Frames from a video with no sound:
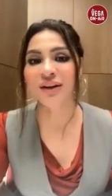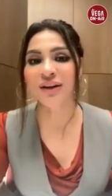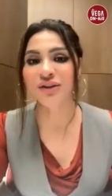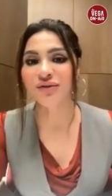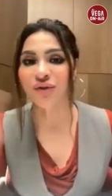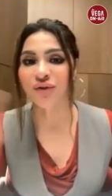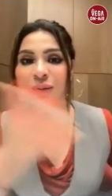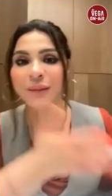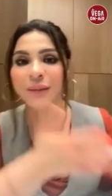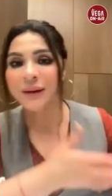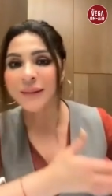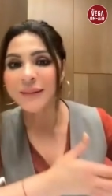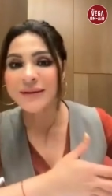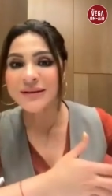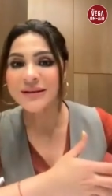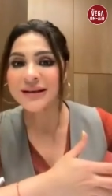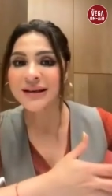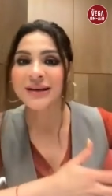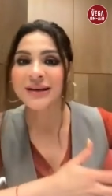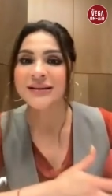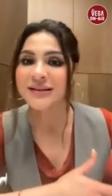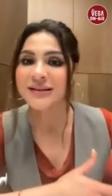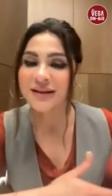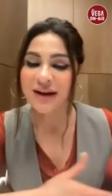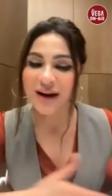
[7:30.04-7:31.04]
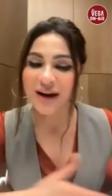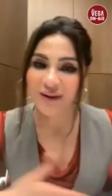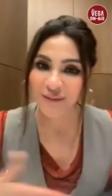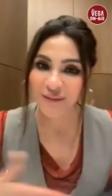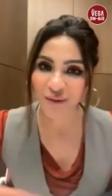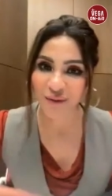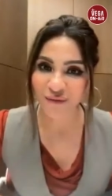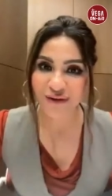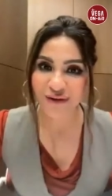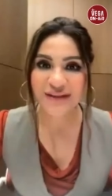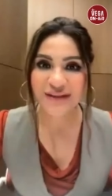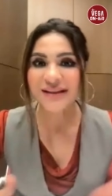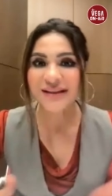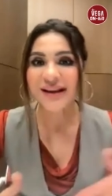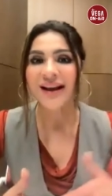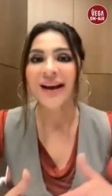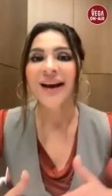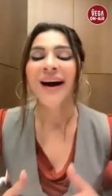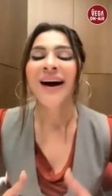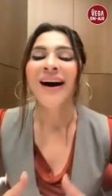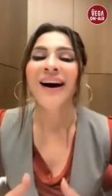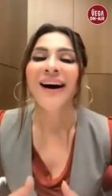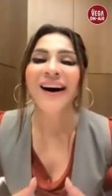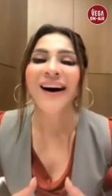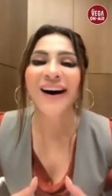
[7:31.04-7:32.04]
English from BBC and Star Movies.
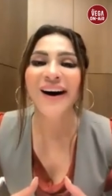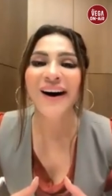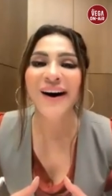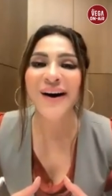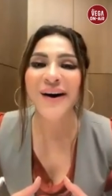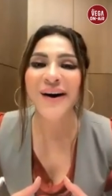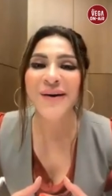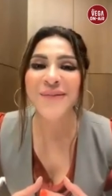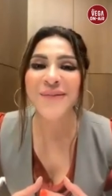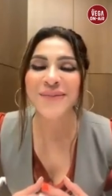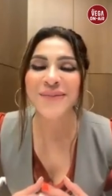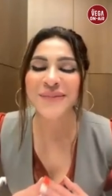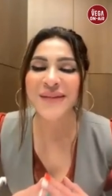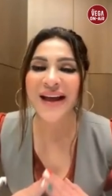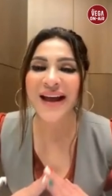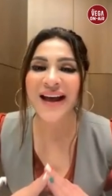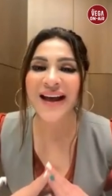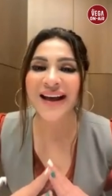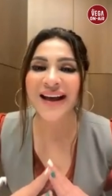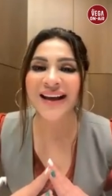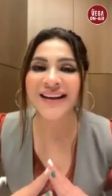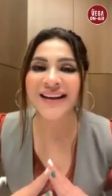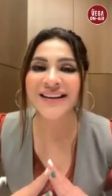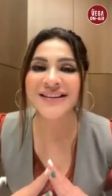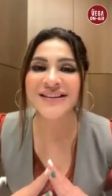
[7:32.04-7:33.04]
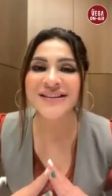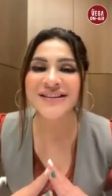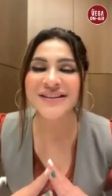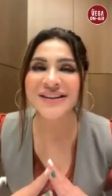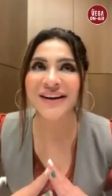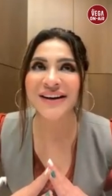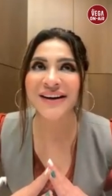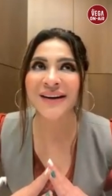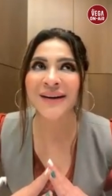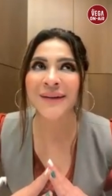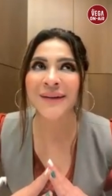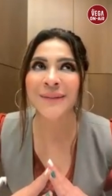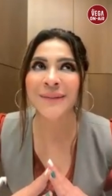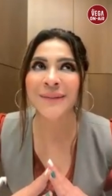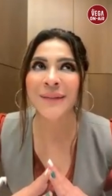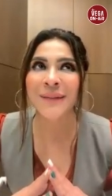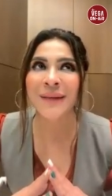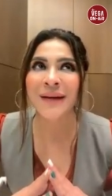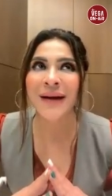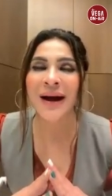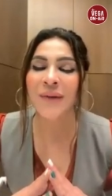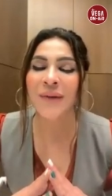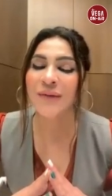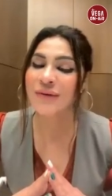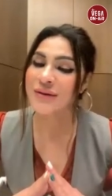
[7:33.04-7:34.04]
Um, and um,
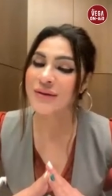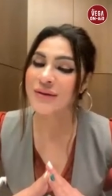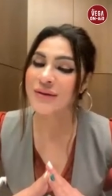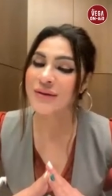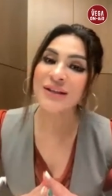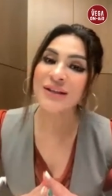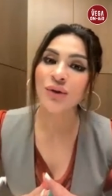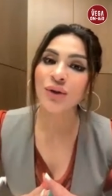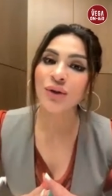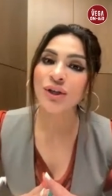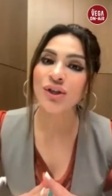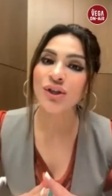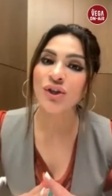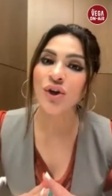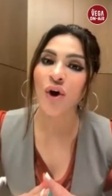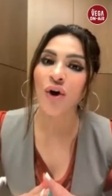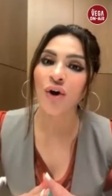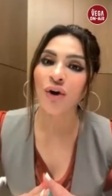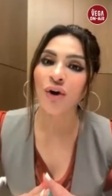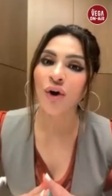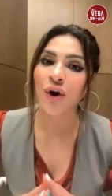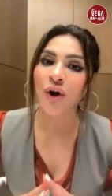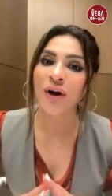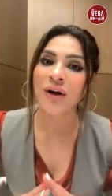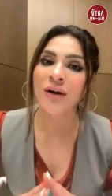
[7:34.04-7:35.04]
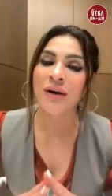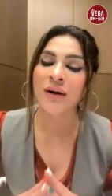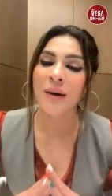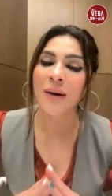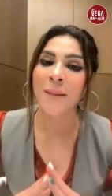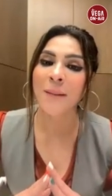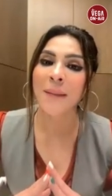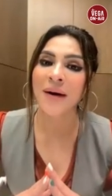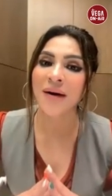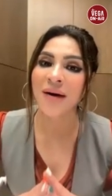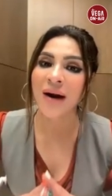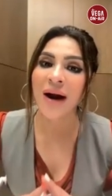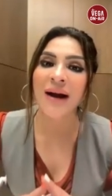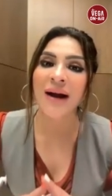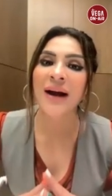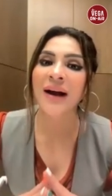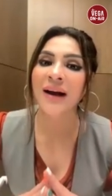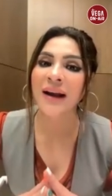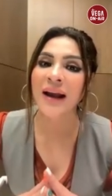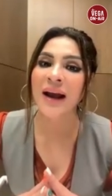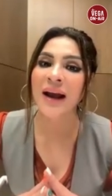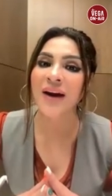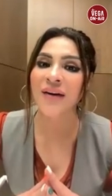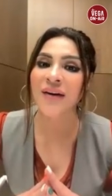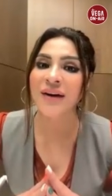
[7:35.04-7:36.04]
I was listening to the song called
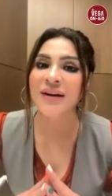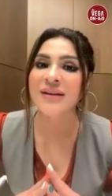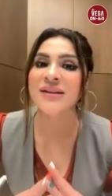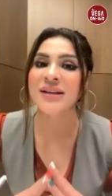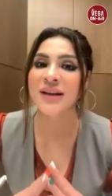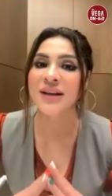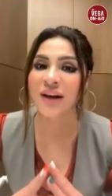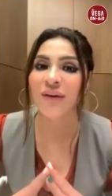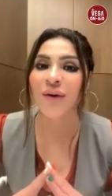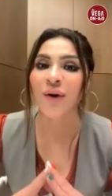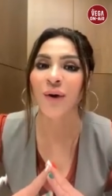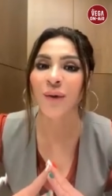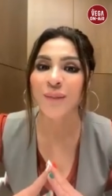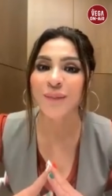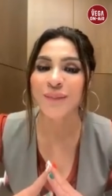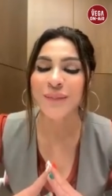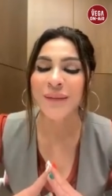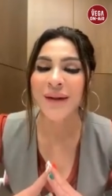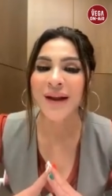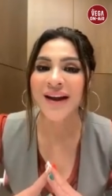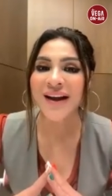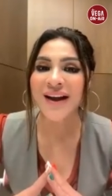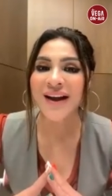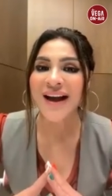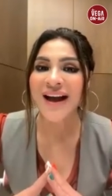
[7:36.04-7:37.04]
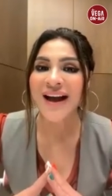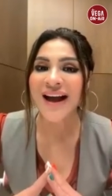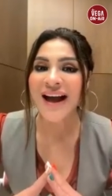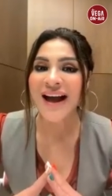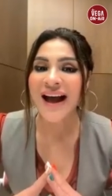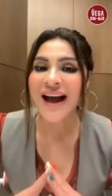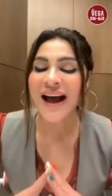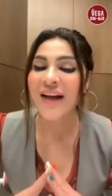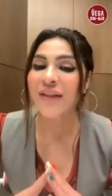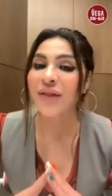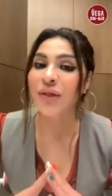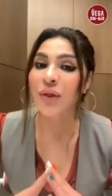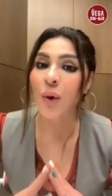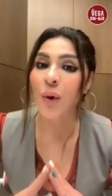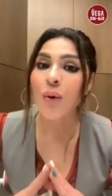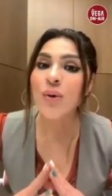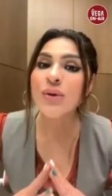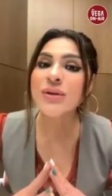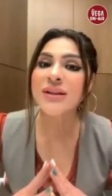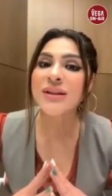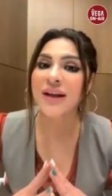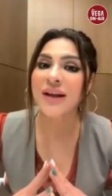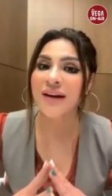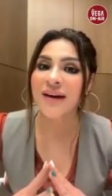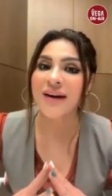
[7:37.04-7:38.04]
Mariah Carey's Hero. And
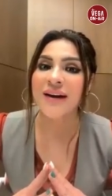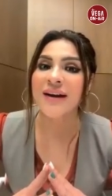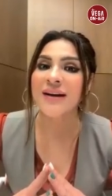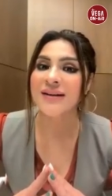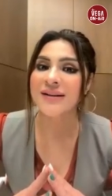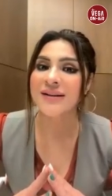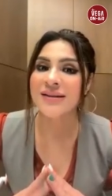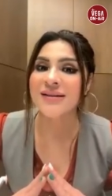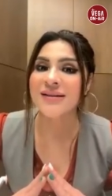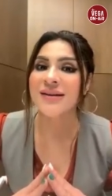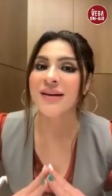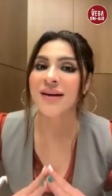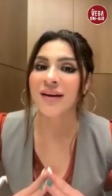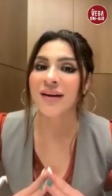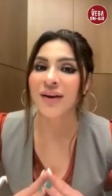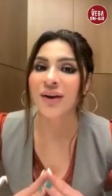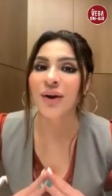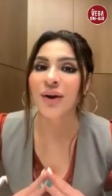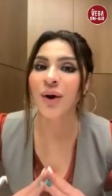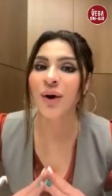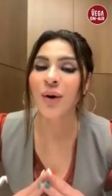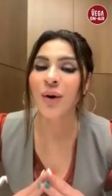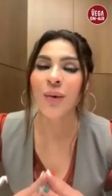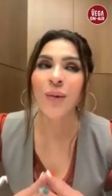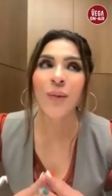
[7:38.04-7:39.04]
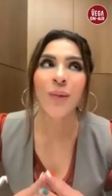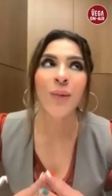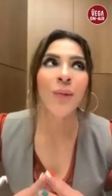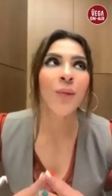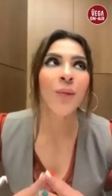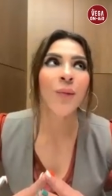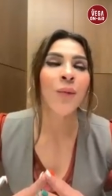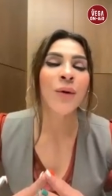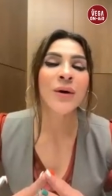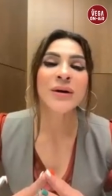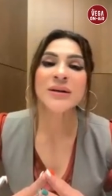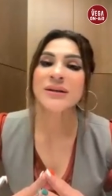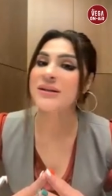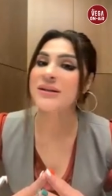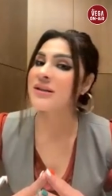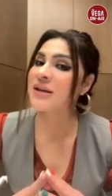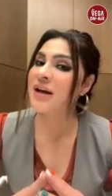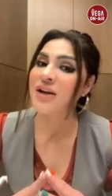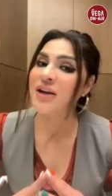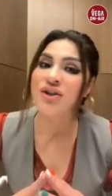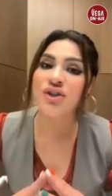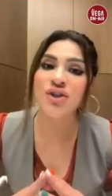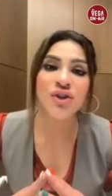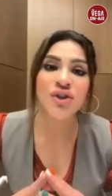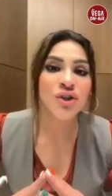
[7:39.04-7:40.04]
those lyrics, you know, were
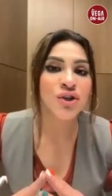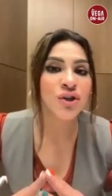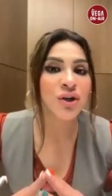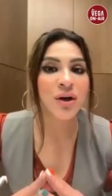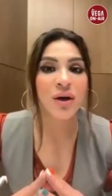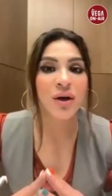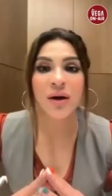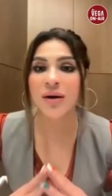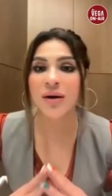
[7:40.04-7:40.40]
such